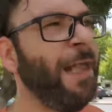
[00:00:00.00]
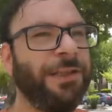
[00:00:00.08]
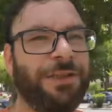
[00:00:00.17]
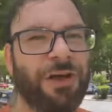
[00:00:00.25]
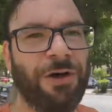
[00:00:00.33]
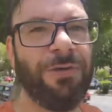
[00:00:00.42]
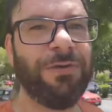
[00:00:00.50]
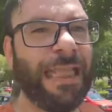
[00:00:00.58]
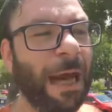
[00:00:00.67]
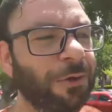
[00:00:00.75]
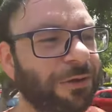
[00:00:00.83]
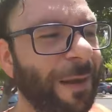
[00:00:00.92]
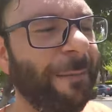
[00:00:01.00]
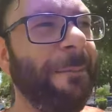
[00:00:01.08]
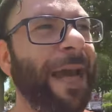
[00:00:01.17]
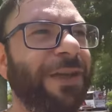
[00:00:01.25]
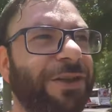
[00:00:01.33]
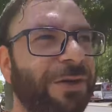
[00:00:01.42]
So that was my
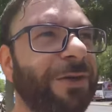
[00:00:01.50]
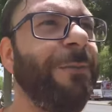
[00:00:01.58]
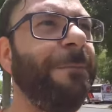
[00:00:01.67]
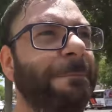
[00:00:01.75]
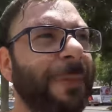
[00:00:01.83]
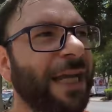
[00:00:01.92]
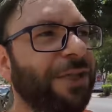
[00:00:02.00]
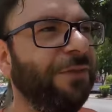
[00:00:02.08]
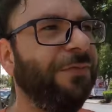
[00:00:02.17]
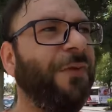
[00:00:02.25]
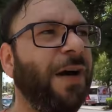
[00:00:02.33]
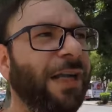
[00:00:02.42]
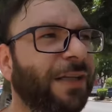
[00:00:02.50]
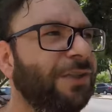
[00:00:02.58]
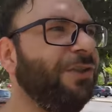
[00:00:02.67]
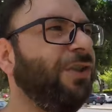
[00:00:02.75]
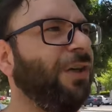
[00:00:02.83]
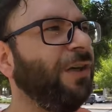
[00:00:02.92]
major, major fucking
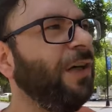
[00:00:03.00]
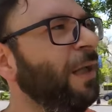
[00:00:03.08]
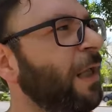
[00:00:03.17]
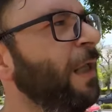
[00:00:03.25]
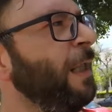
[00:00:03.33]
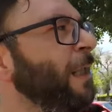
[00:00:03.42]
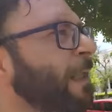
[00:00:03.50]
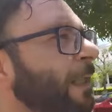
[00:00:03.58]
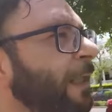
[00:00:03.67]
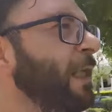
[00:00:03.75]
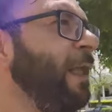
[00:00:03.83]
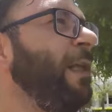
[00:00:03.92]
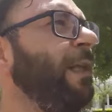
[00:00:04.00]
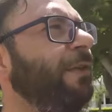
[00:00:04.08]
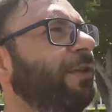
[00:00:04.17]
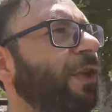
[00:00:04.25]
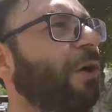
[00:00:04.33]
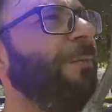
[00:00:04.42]
concern.
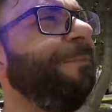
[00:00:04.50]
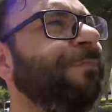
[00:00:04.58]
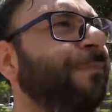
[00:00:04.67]
So